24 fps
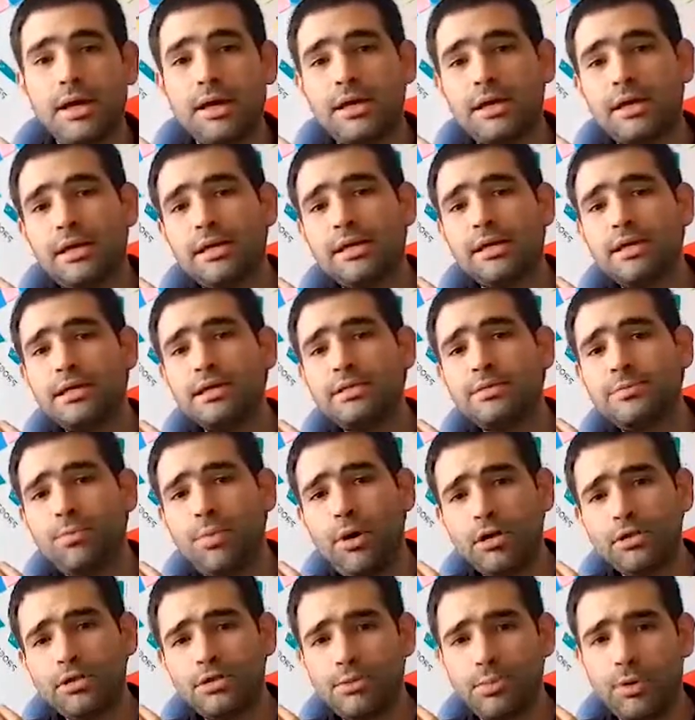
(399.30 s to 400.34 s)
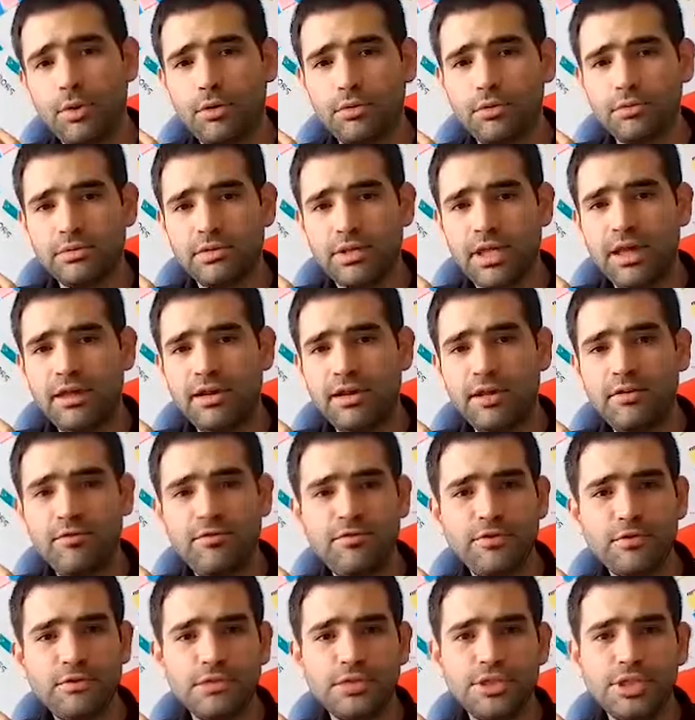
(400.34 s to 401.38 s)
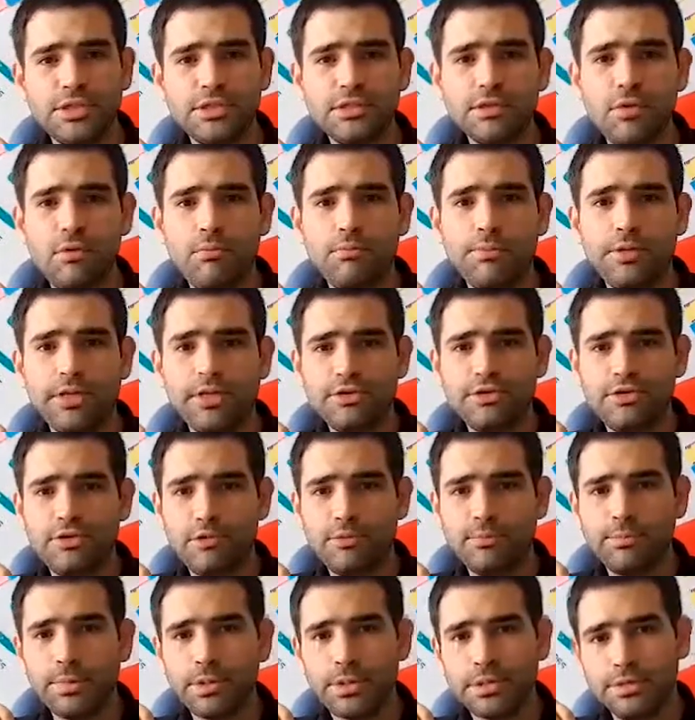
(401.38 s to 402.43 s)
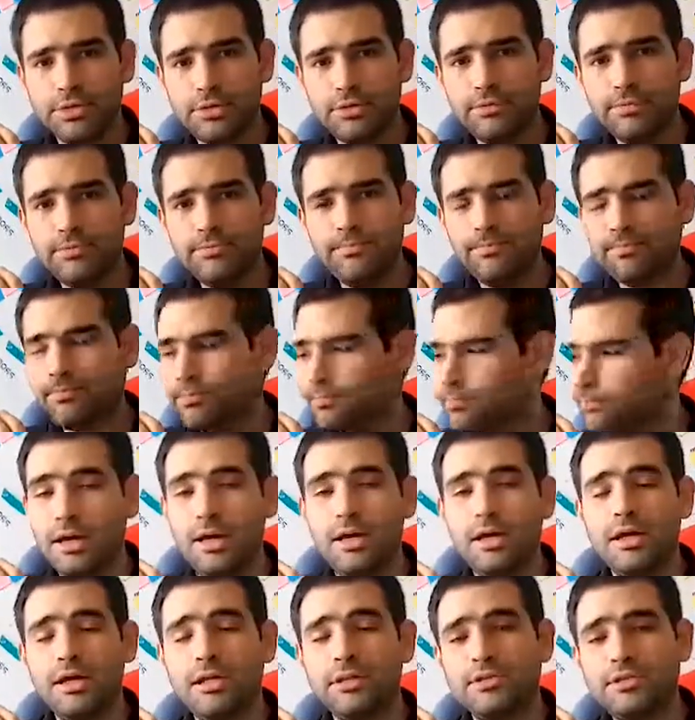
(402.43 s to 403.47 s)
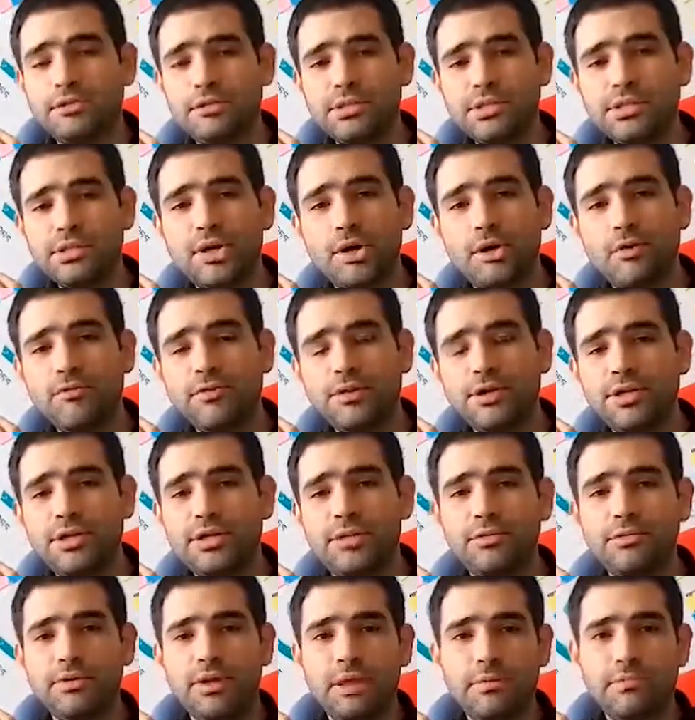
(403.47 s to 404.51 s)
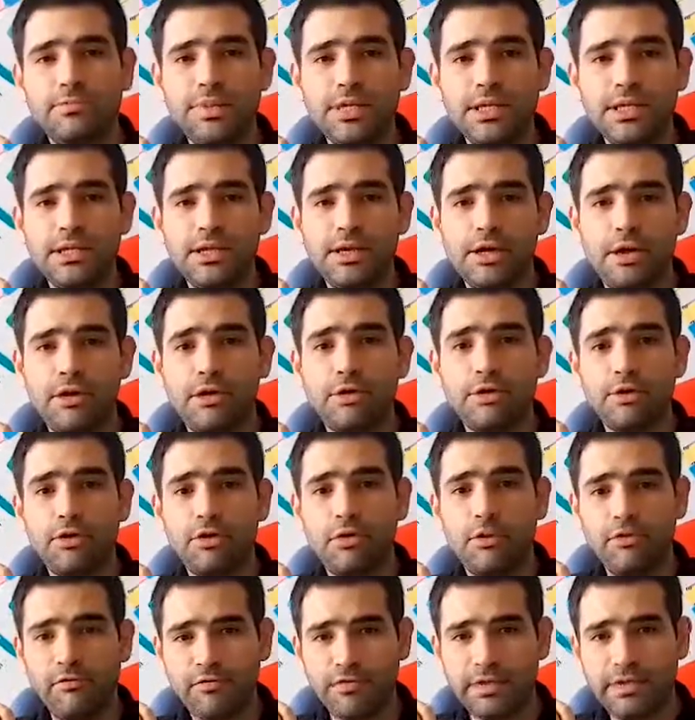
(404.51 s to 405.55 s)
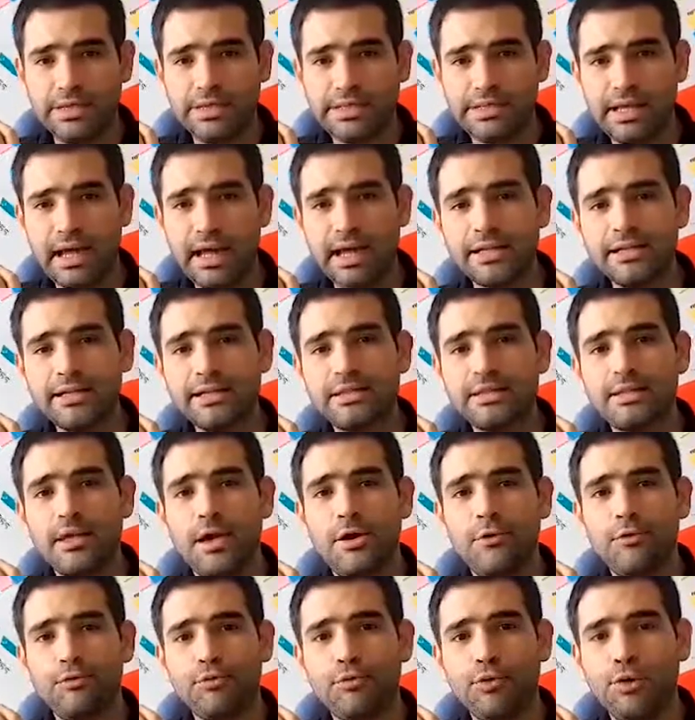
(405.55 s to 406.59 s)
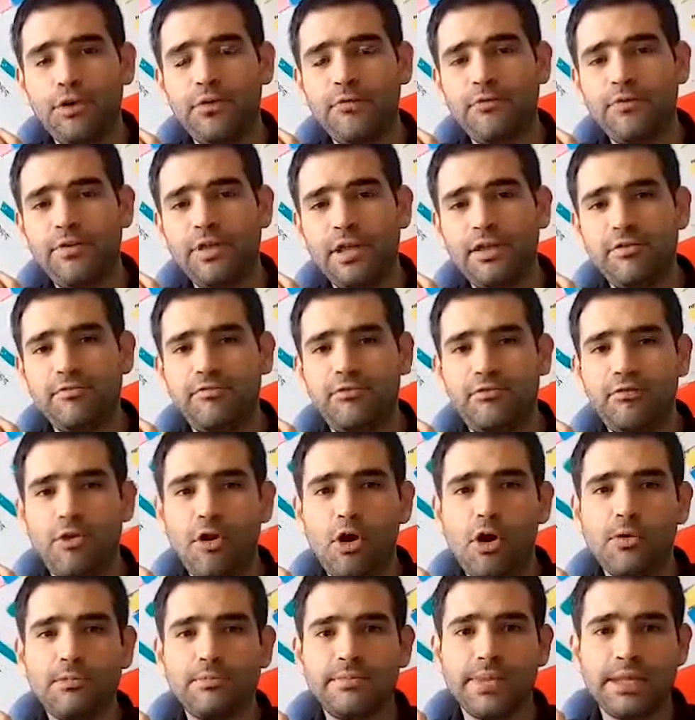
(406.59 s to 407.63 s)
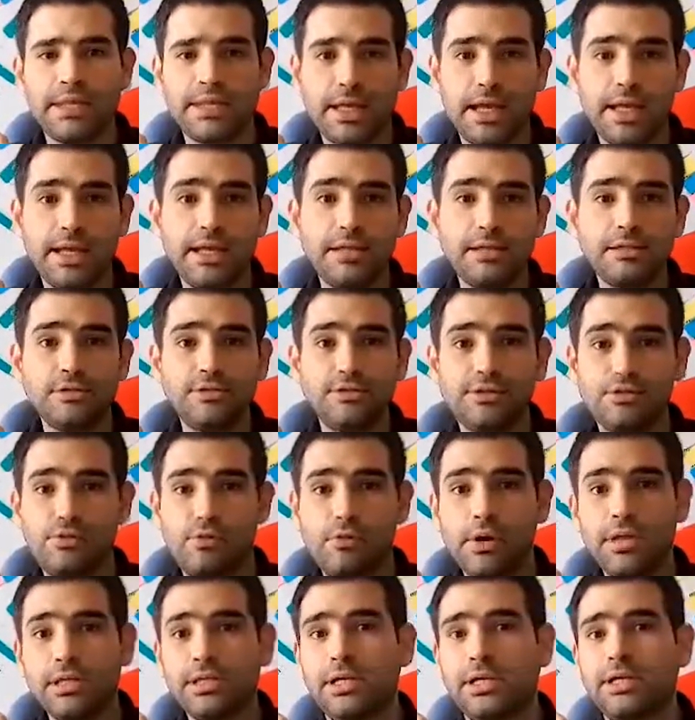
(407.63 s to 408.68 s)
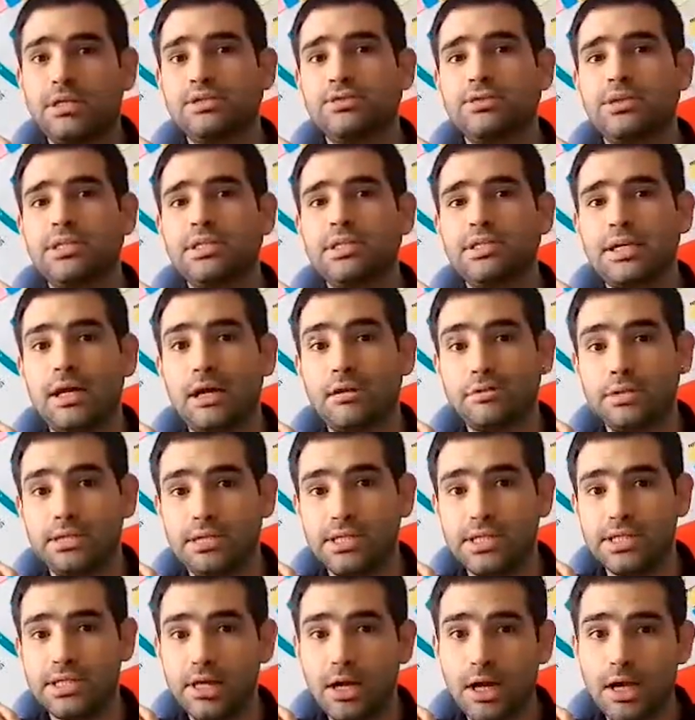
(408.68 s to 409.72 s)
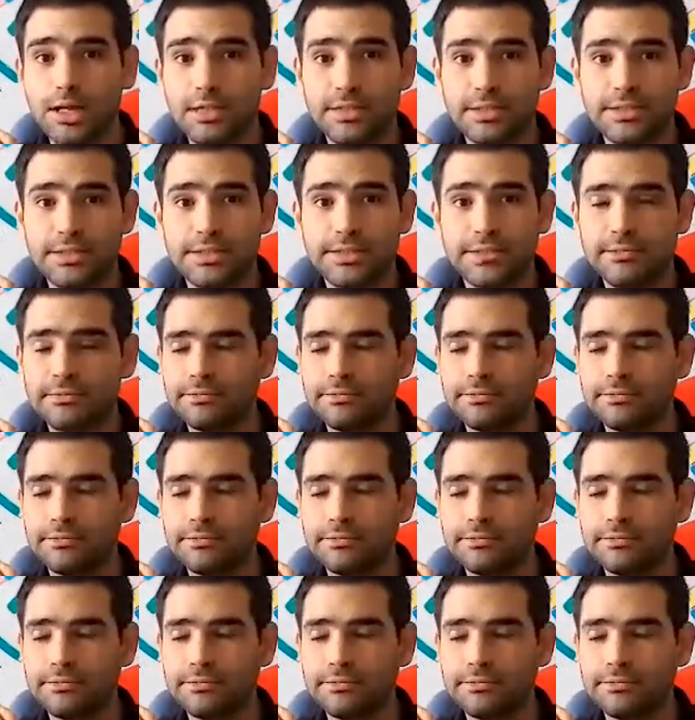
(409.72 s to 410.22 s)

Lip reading: It is possible that if you just complete your puzzle, to discover you can be the owner of assets worthing from $10 to $100,000.